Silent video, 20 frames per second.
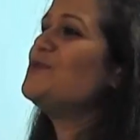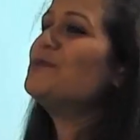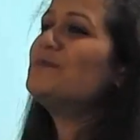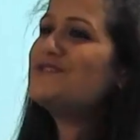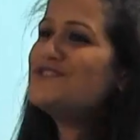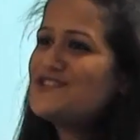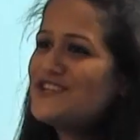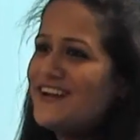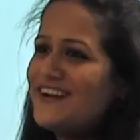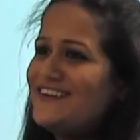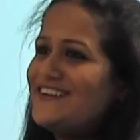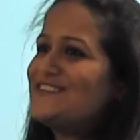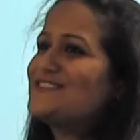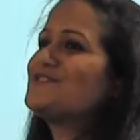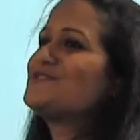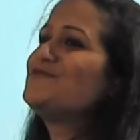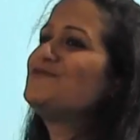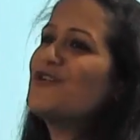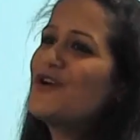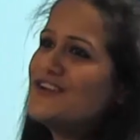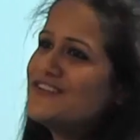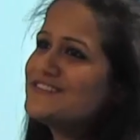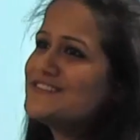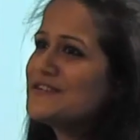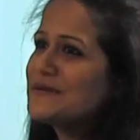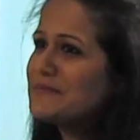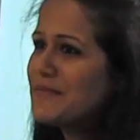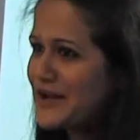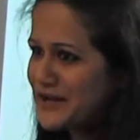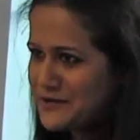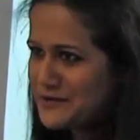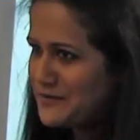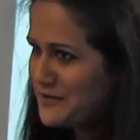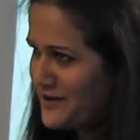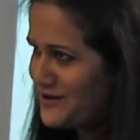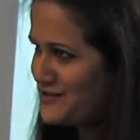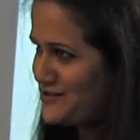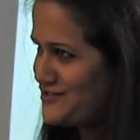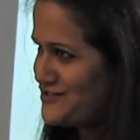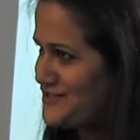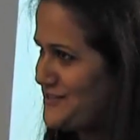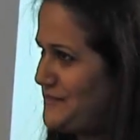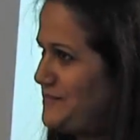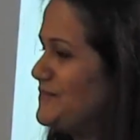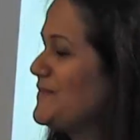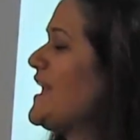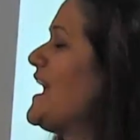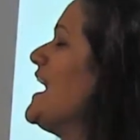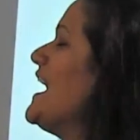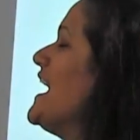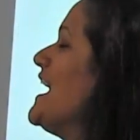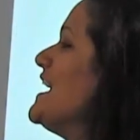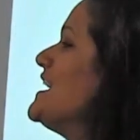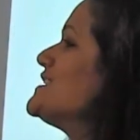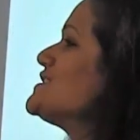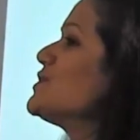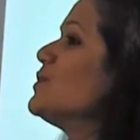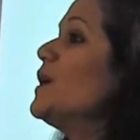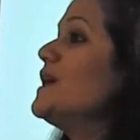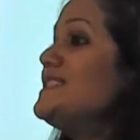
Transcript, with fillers: human genetics to forensic microbiology. So